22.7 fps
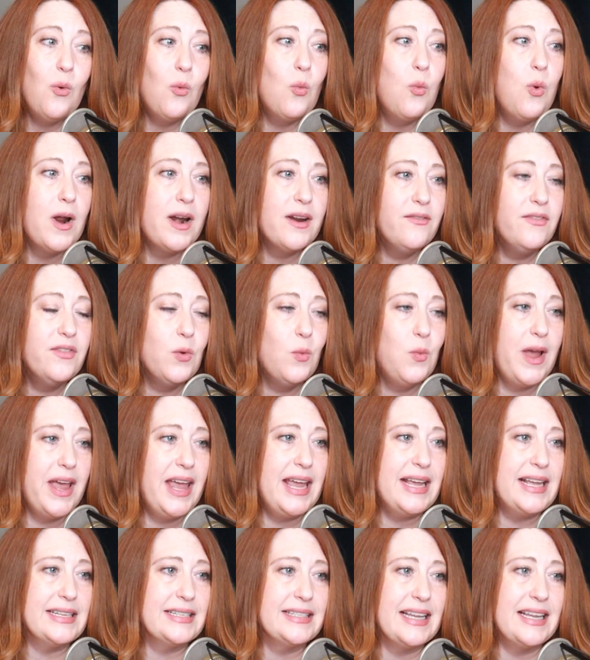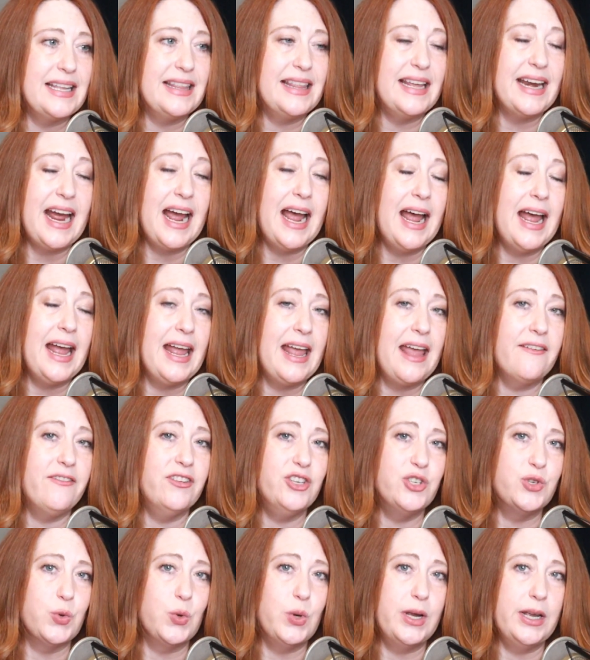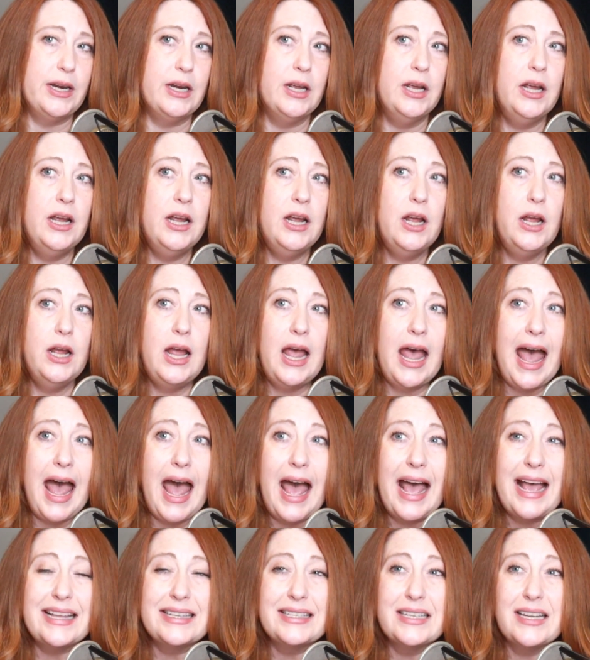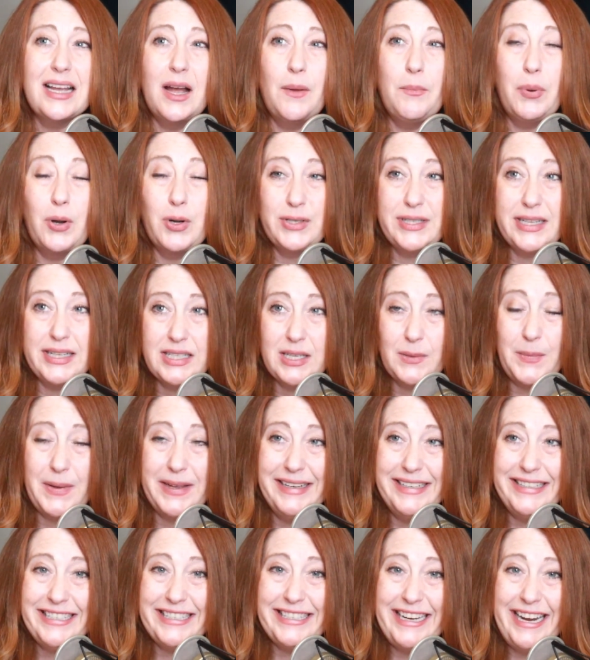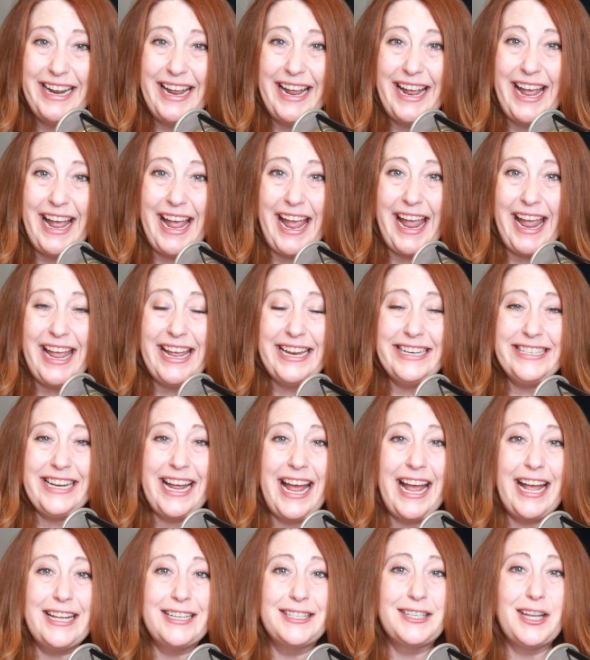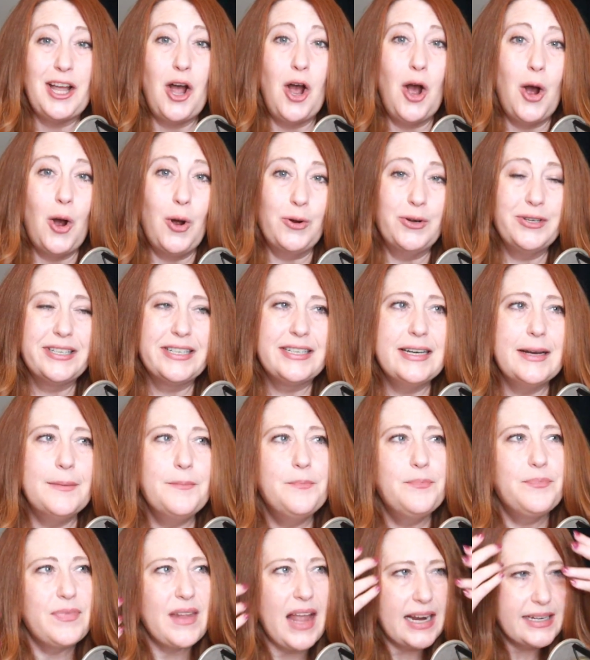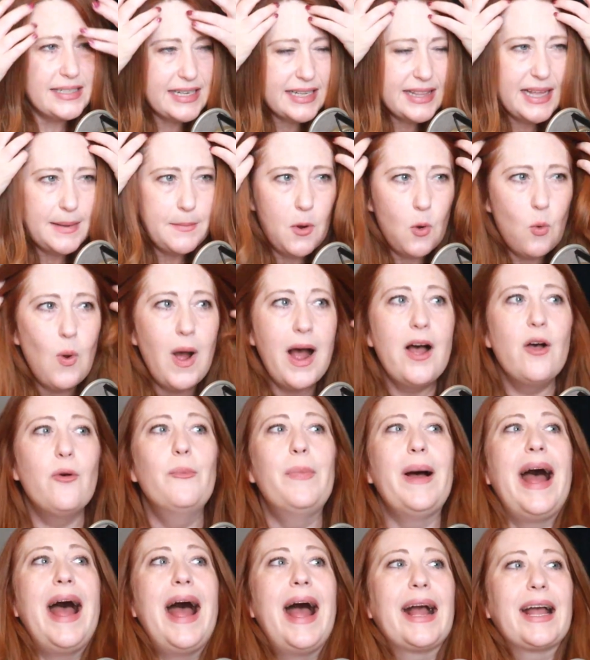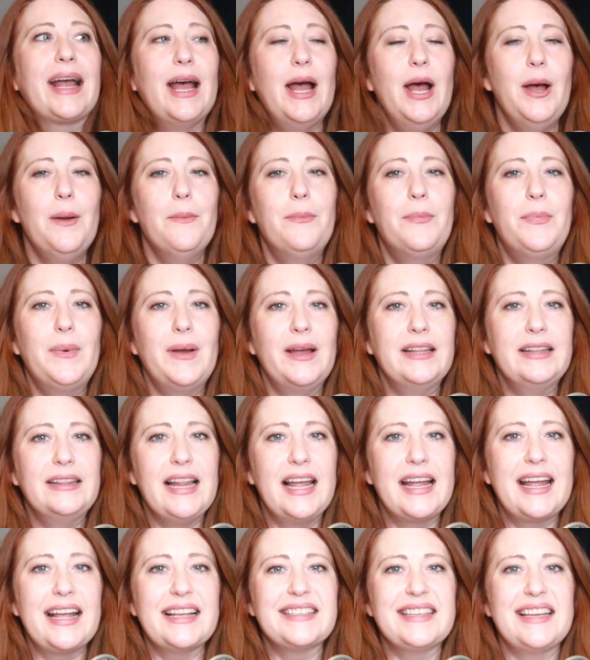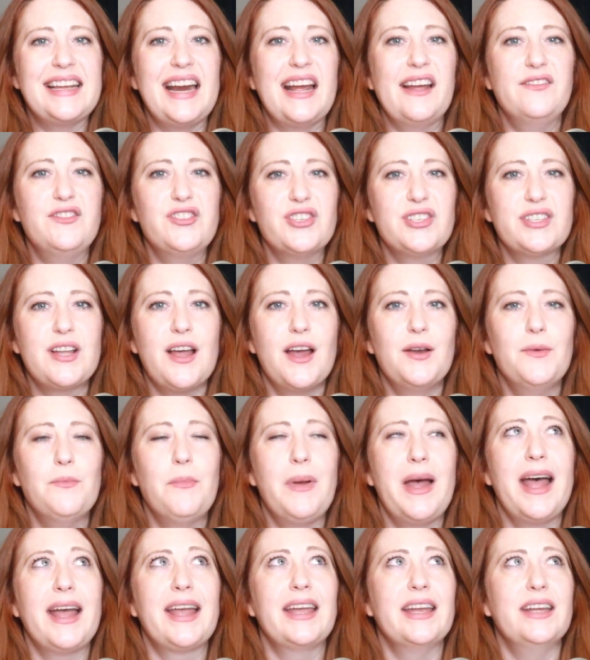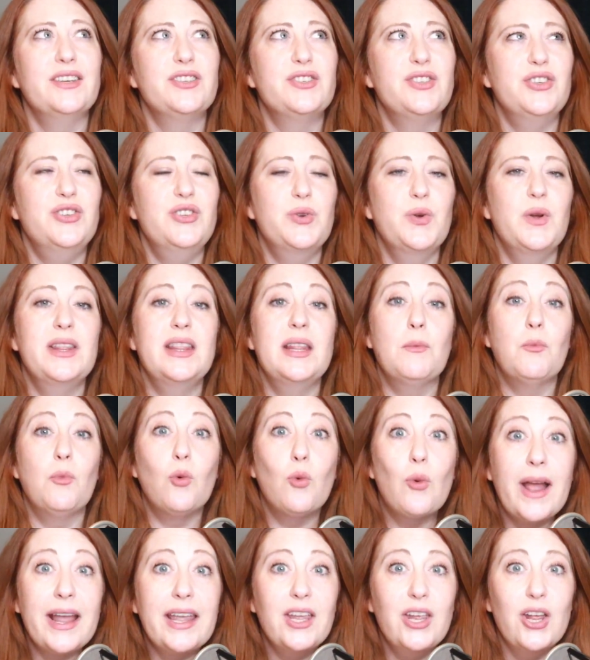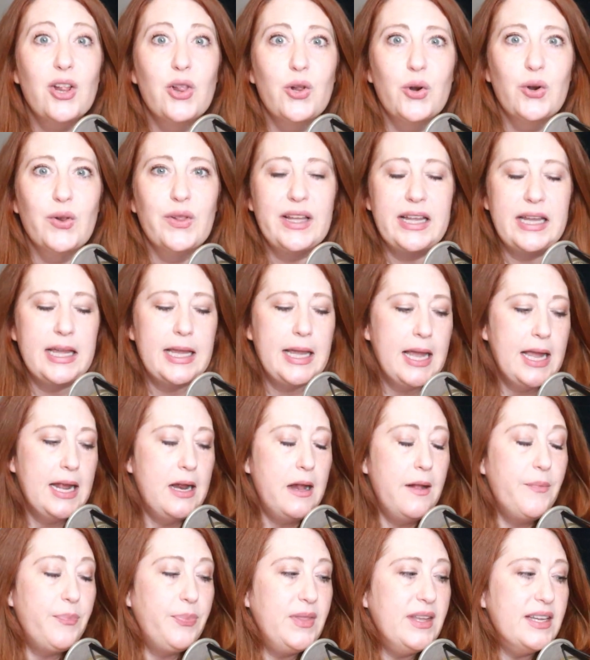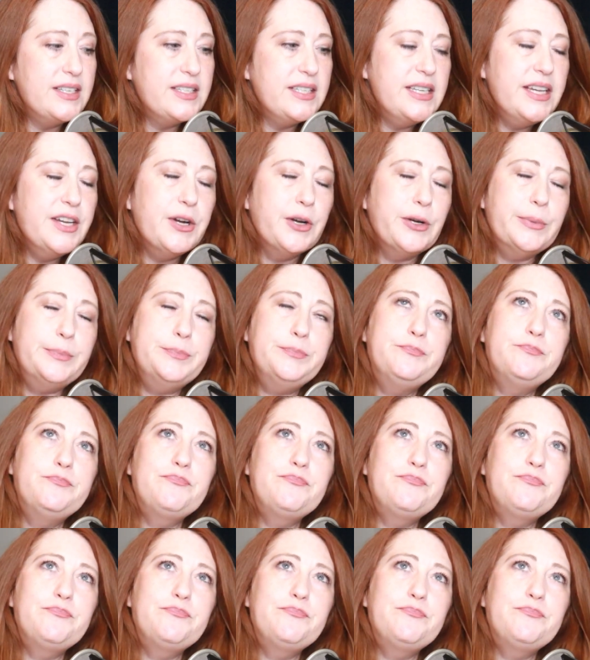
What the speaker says: one of the ways that I have enjoyed as a participant and as a host, I did them a while back, but like I said, I've just gotten back into doing them regularly this year.